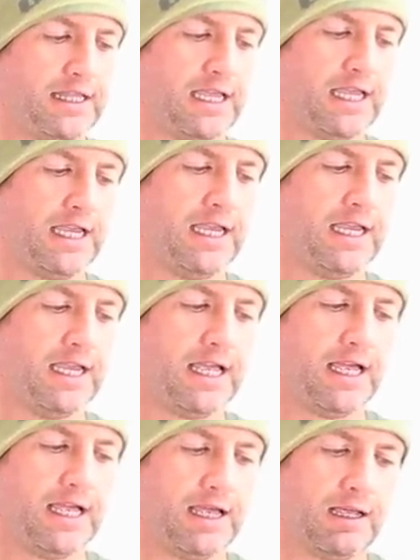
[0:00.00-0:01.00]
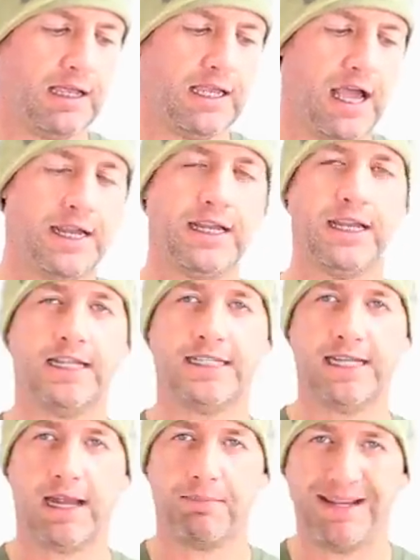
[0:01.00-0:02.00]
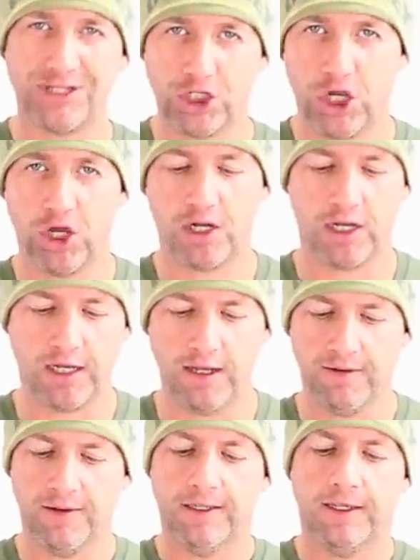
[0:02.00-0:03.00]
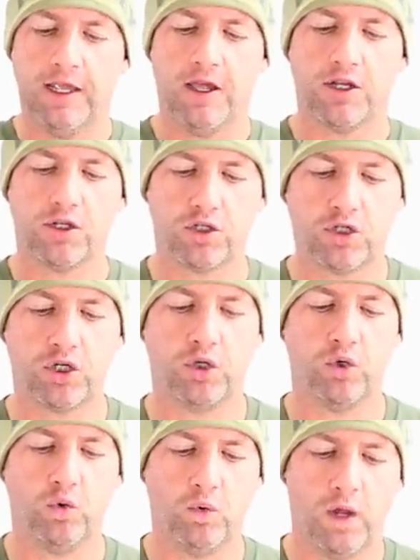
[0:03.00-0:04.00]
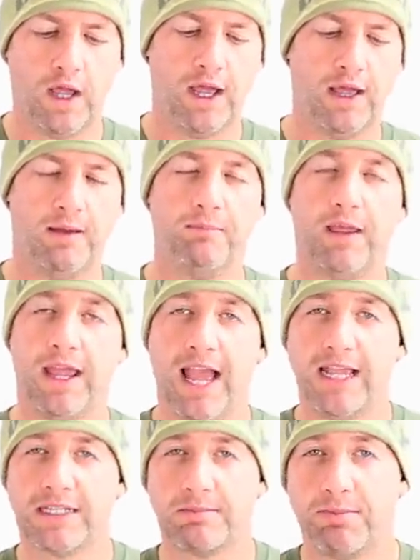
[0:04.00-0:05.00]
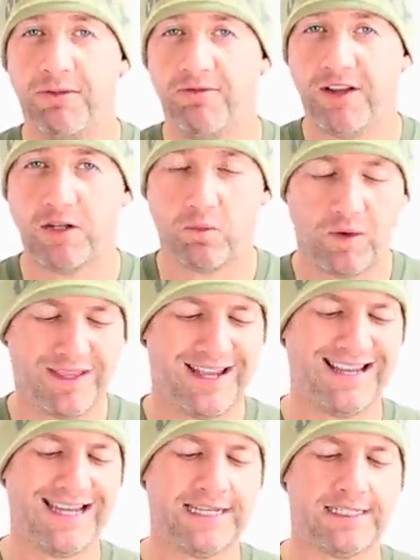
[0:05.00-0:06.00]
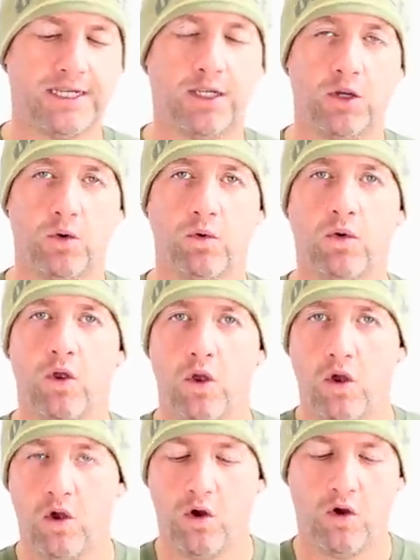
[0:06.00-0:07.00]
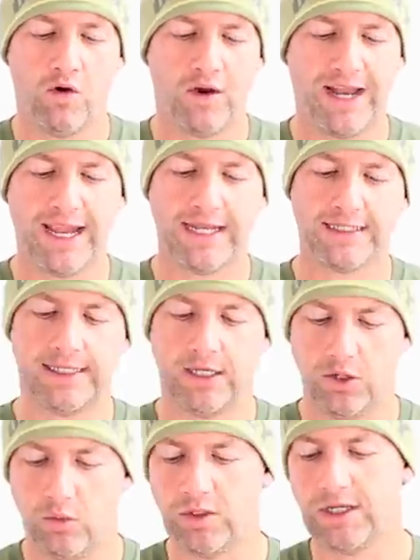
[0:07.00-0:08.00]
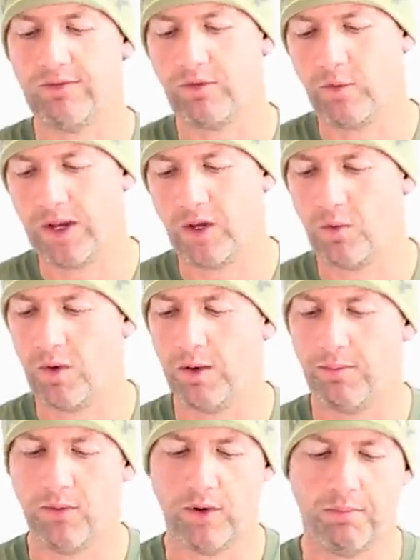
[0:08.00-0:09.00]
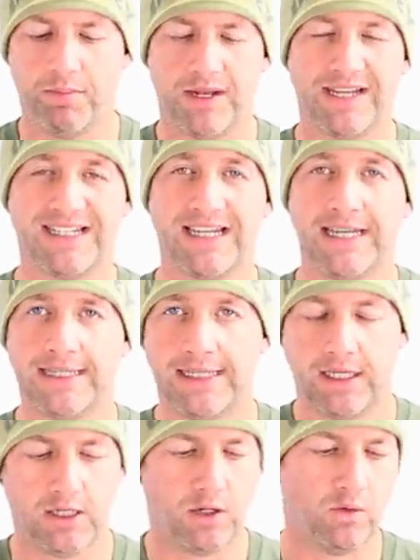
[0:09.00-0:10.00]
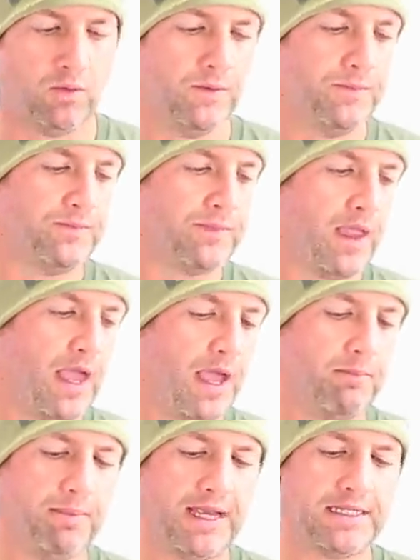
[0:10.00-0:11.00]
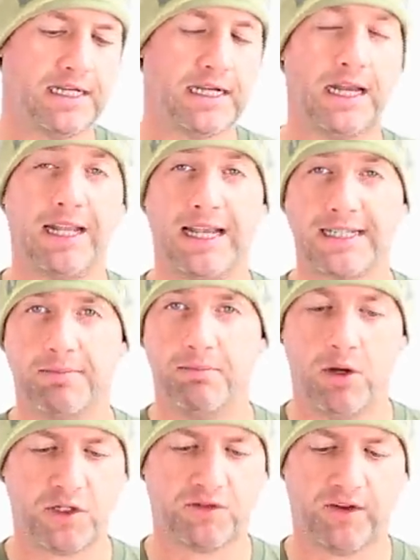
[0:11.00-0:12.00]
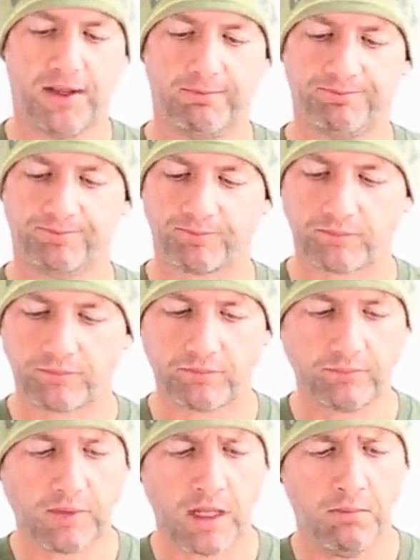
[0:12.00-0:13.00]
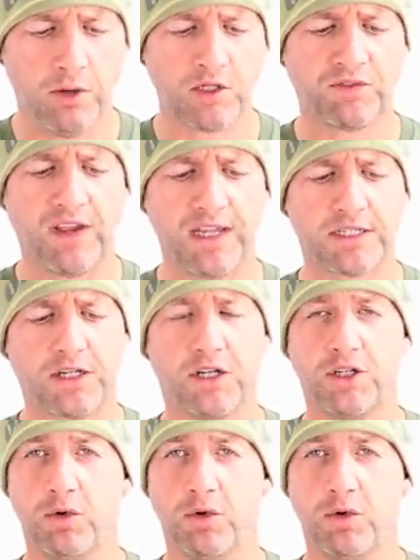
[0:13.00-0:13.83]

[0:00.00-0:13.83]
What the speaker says: the gun is set up internally to it has been fitted with an ECU or an ASCU, whichever way you want to put it, but it's an ECU, and basically that's a MOSFET. A MOSFET is going to